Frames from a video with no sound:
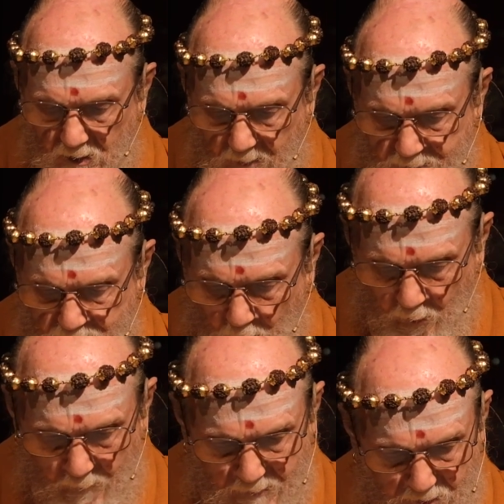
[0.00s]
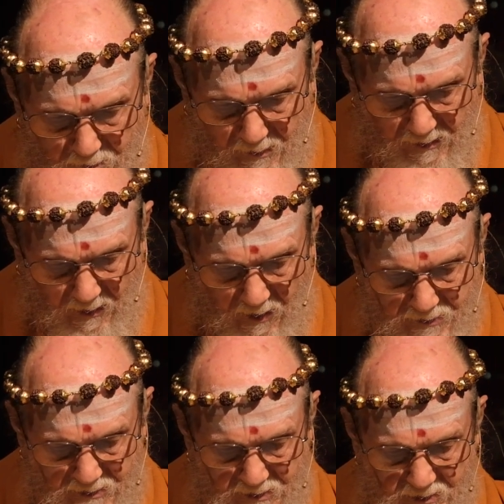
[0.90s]
absorbed into the
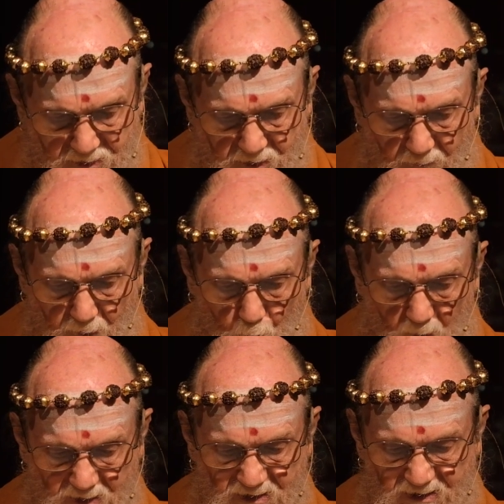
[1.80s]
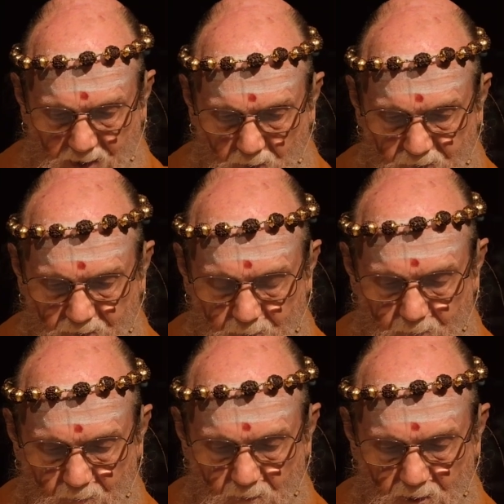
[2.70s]
consciousness of the one self,
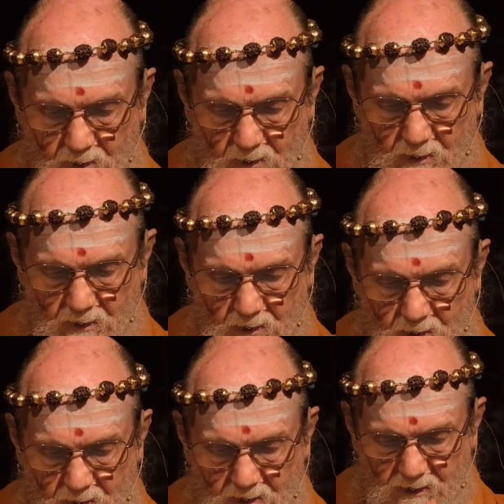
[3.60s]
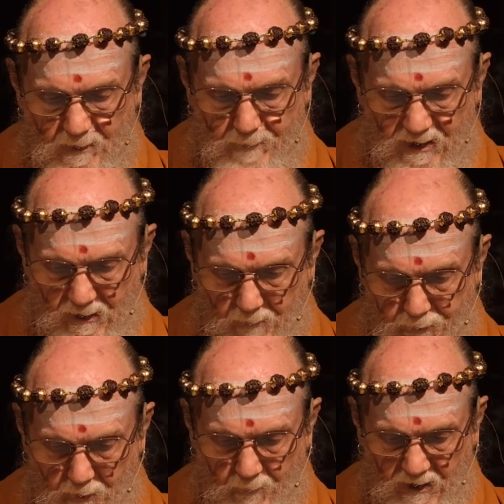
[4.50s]
the being
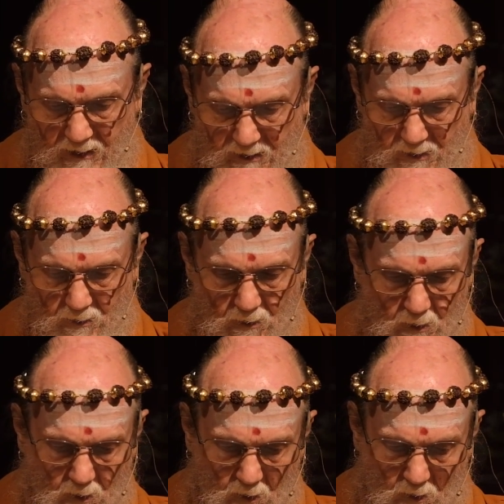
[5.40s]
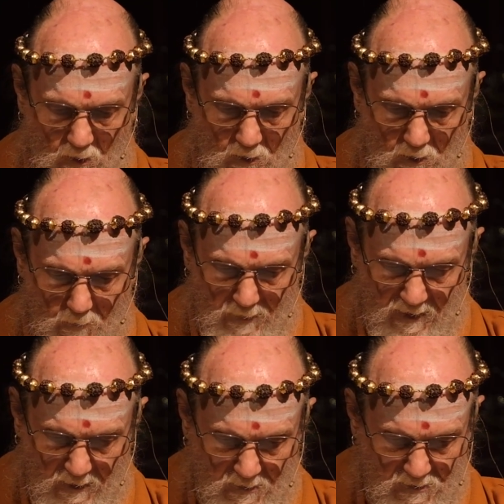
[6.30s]
permeating all
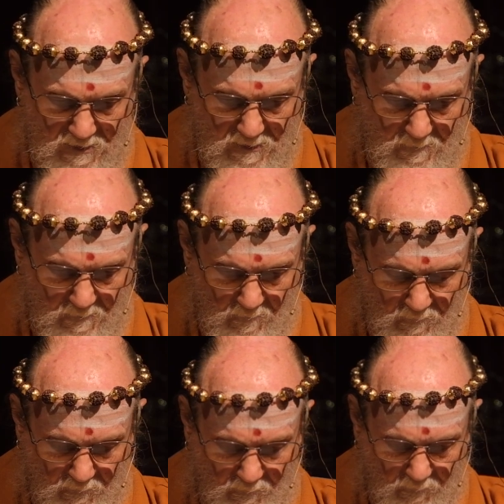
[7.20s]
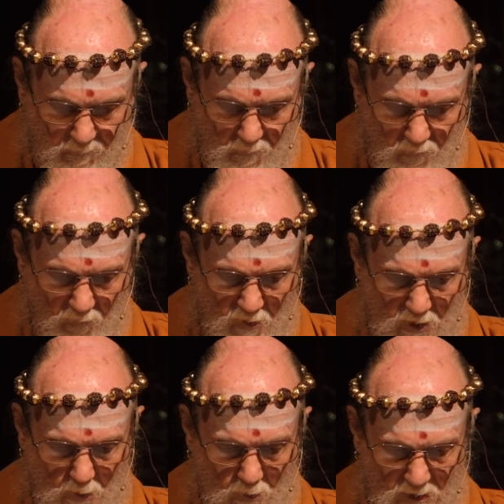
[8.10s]
beings.
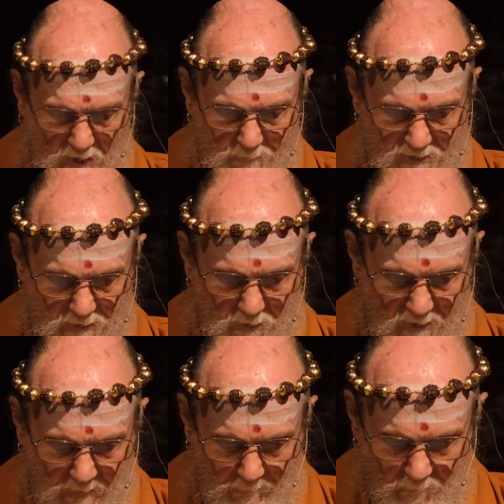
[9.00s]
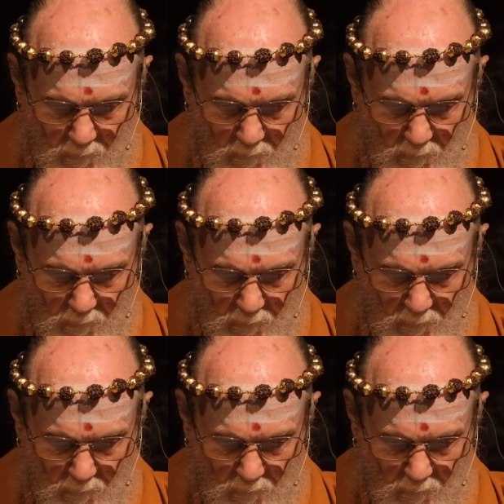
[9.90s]
So, commentary.